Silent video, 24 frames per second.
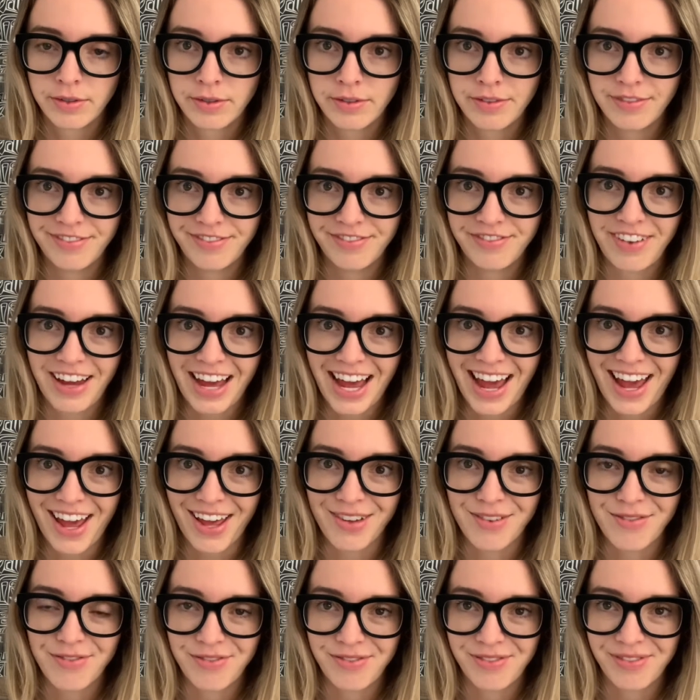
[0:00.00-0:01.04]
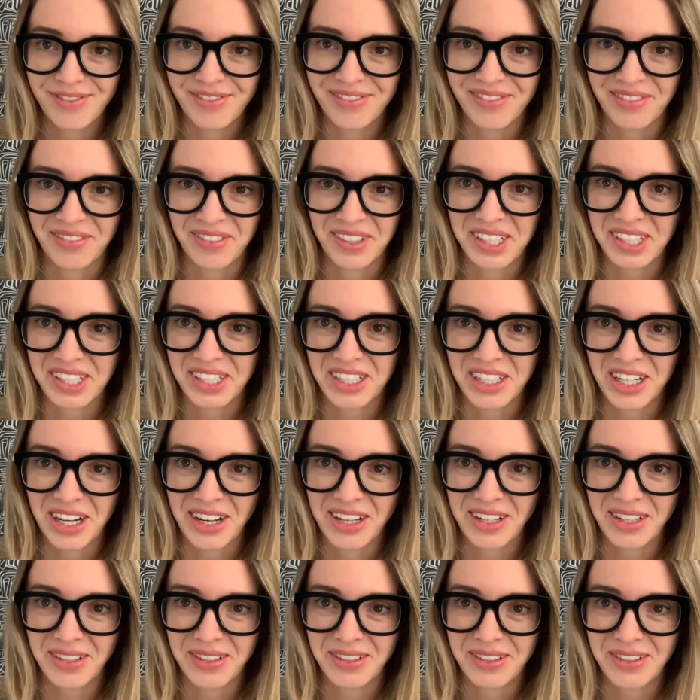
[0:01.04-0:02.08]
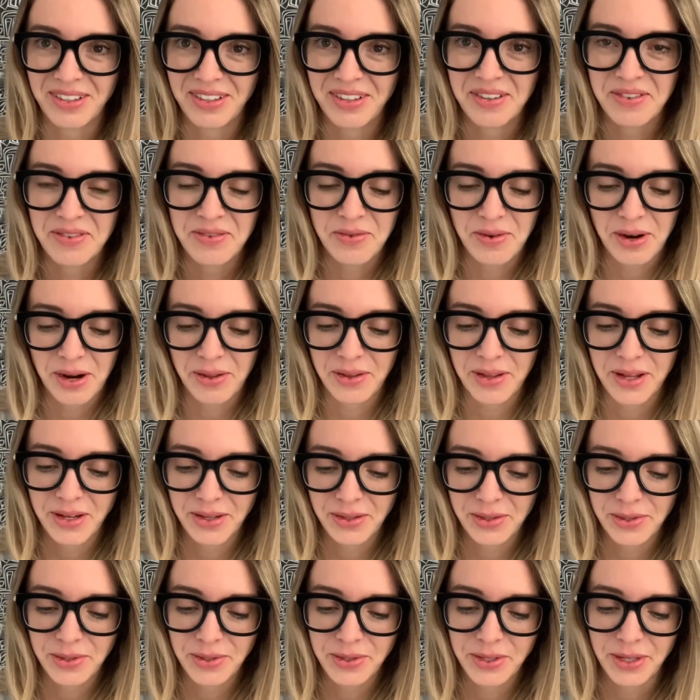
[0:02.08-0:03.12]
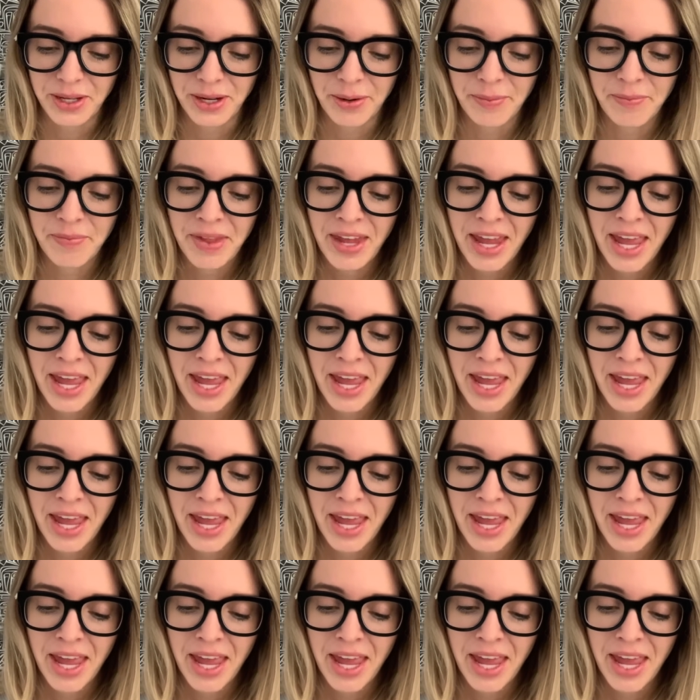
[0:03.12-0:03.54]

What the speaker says: 5, checking right along through there.